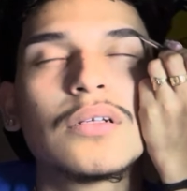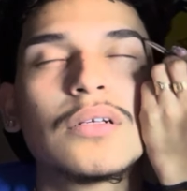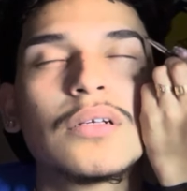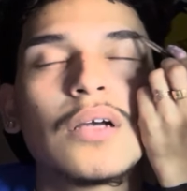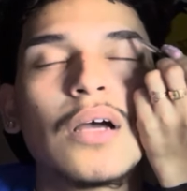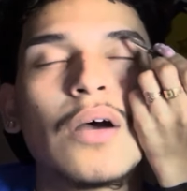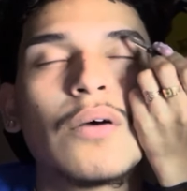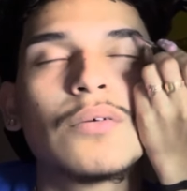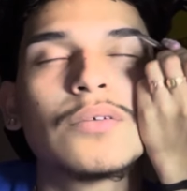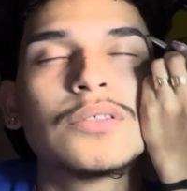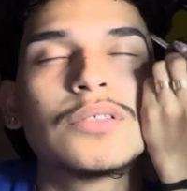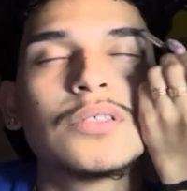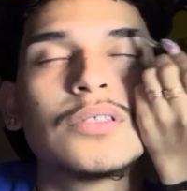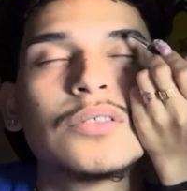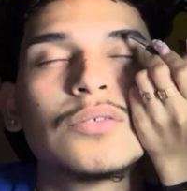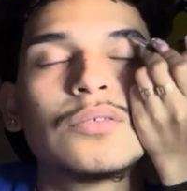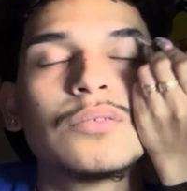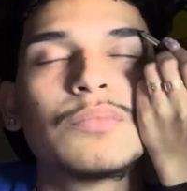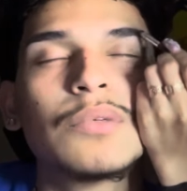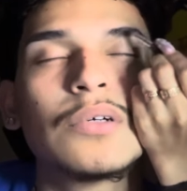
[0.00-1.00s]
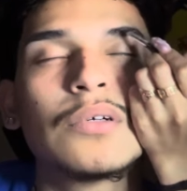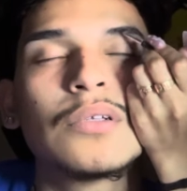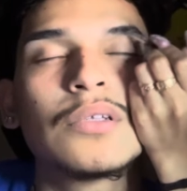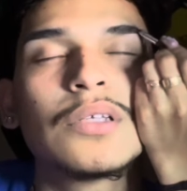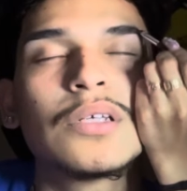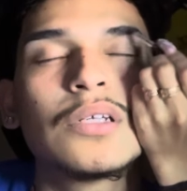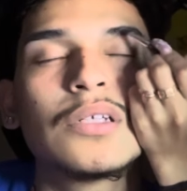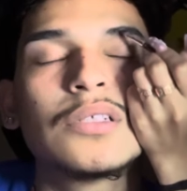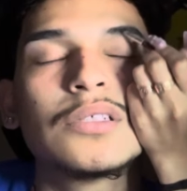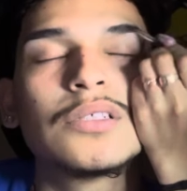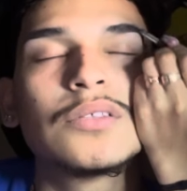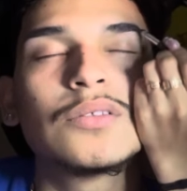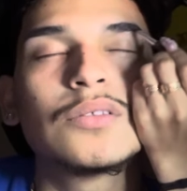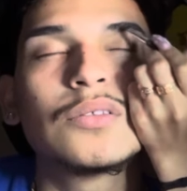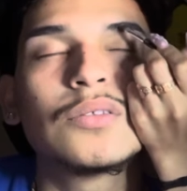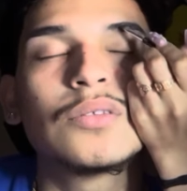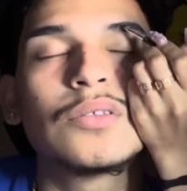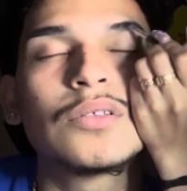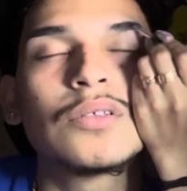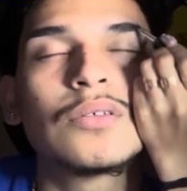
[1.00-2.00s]
I was just doing my own thing. She was
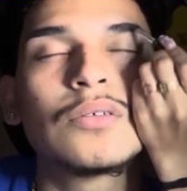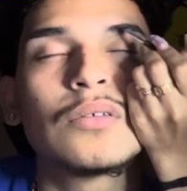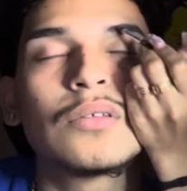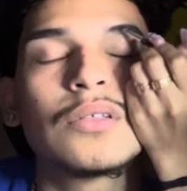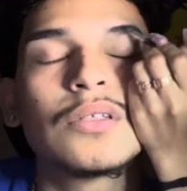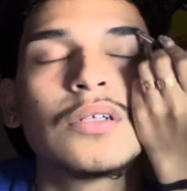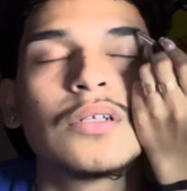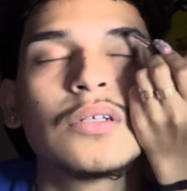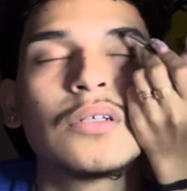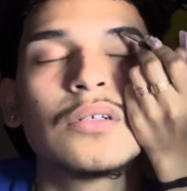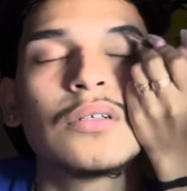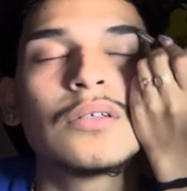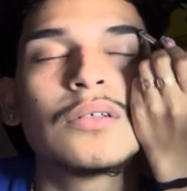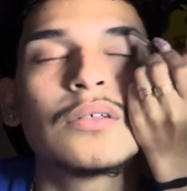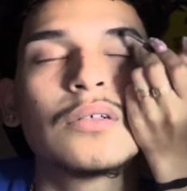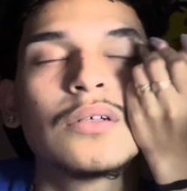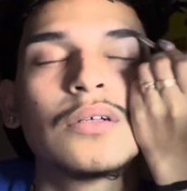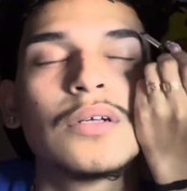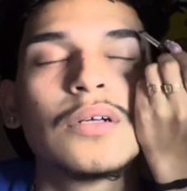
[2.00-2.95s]
doing her own thing, you know.